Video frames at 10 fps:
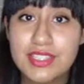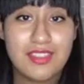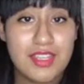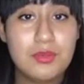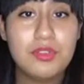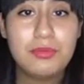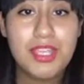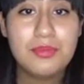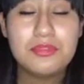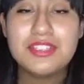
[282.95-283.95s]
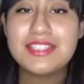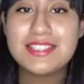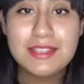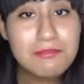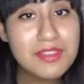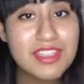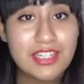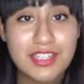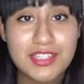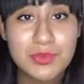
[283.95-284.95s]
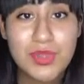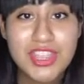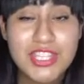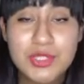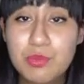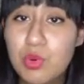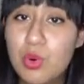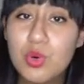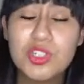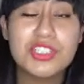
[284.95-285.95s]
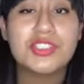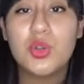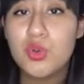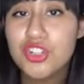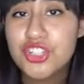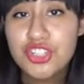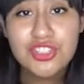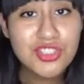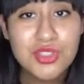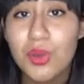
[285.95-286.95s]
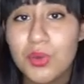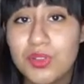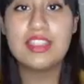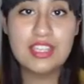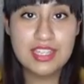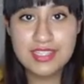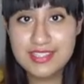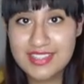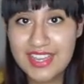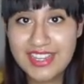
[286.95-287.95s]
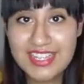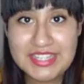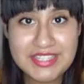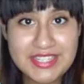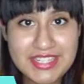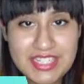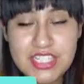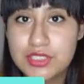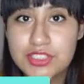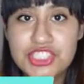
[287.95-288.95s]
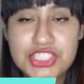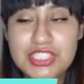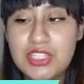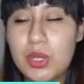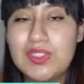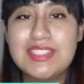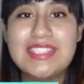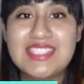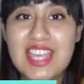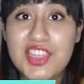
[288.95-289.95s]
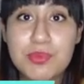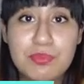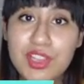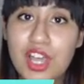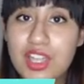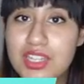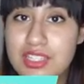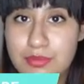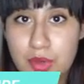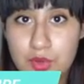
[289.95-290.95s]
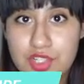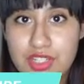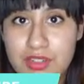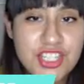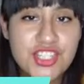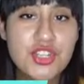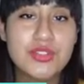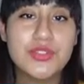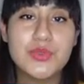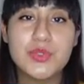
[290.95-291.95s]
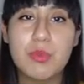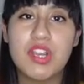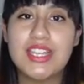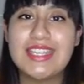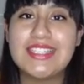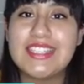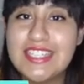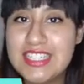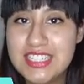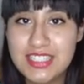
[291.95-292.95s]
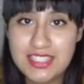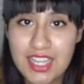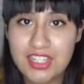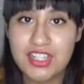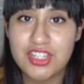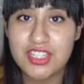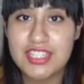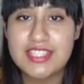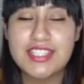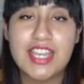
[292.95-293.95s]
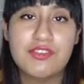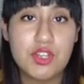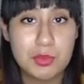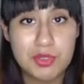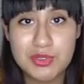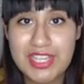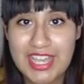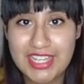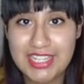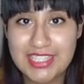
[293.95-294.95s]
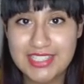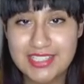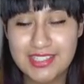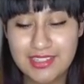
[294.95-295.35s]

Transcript: They will be able to sympathize with this poor, tortured soul. The inciting incident shouldn't only set the plot into motion. It should also spark a hidden desire inside of your protagonist.